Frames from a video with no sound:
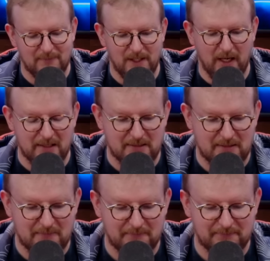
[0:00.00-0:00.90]

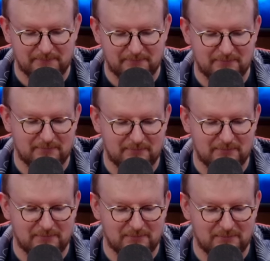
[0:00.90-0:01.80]
Yikes.
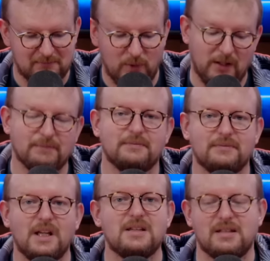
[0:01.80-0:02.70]
Well,
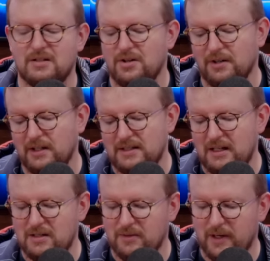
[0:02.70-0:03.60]
nice seeing Shardless
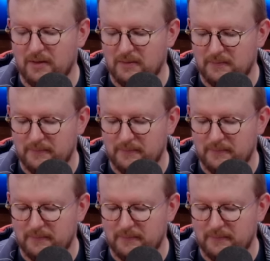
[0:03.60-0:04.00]
Agent around.